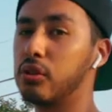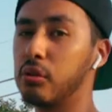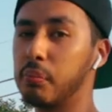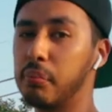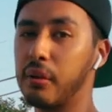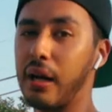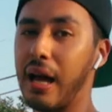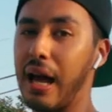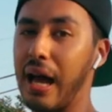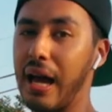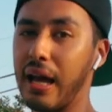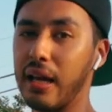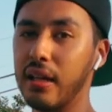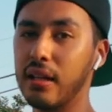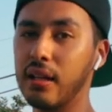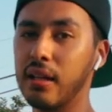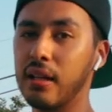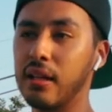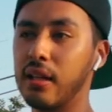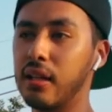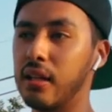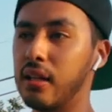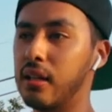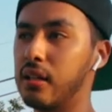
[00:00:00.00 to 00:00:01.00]
super high,
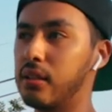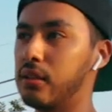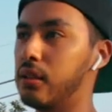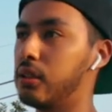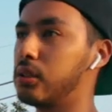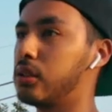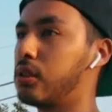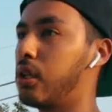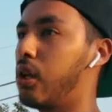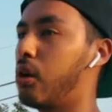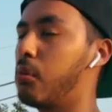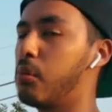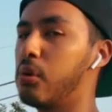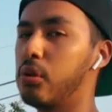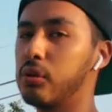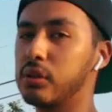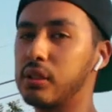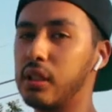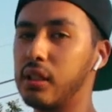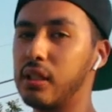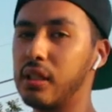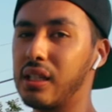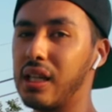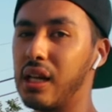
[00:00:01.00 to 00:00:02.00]
the slow-mo
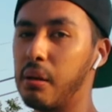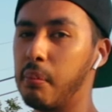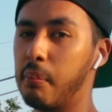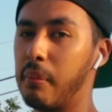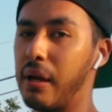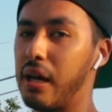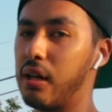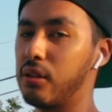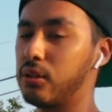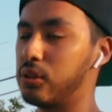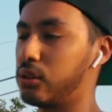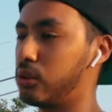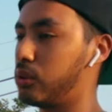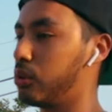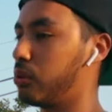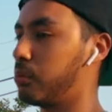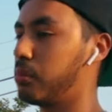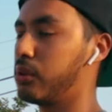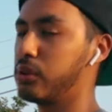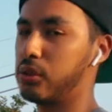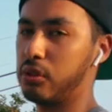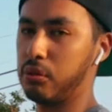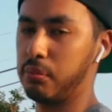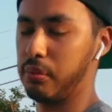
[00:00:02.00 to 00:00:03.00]
is gonna come out
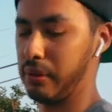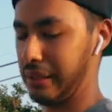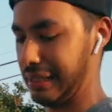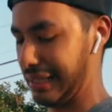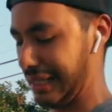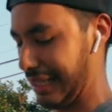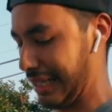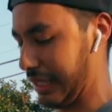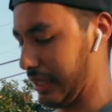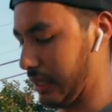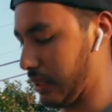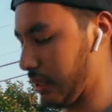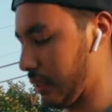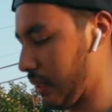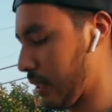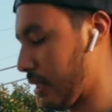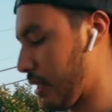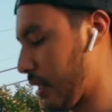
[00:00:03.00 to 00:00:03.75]
super, super clean.